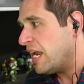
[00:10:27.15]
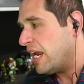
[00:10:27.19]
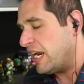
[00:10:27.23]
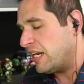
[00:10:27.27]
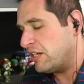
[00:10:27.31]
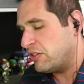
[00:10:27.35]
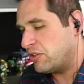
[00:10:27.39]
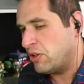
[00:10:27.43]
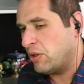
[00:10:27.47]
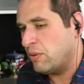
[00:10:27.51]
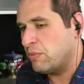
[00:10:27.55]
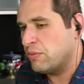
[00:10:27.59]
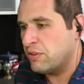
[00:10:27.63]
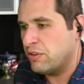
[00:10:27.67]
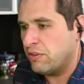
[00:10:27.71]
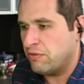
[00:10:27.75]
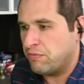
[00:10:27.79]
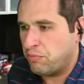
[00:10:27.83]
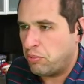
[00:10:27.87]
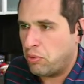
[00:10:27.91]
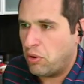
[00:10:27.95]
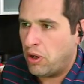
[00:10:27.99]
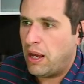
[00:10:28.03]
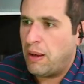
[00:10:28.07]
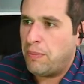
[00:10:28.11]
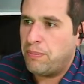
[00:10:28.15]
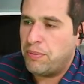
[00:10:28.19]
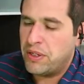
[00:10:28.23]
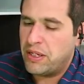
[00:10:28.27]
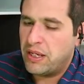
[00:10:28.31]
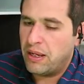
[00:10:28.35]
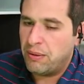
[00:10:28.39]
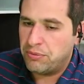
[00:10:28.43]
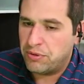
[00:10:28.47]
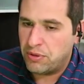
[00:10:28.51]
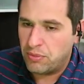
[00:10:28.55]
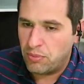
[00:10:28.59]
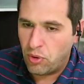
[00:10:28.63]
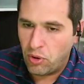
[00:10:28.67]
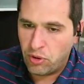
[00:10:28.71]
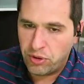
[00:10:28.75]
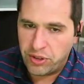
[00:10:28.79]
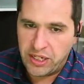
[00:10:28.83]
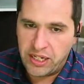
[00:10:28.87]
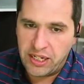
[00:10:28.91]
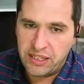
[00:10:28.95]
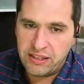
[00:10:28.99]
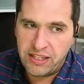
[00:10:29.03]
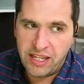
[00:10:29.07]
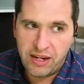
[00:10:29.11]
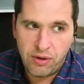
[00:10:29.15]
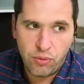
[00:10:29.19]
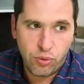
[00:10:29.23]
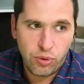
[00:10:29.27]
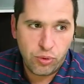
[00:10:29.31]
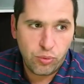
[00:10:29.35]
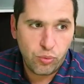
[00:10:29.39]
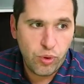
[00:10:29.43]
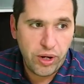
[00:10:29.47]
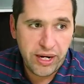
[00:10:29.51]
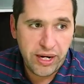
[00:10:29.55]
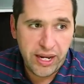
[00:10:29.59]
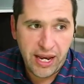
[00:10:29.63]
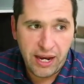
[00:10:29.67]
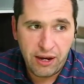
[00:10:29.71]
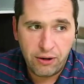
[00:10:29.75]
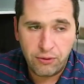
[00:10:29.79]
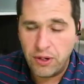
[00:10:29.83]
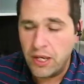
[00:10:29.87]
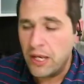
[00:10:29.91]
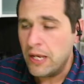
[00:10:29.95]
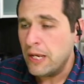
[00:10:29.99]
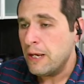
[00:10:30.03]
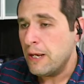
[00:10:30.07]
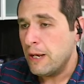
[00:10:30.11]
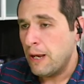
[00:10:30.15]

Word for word: in terms of propping up the market. They were went out,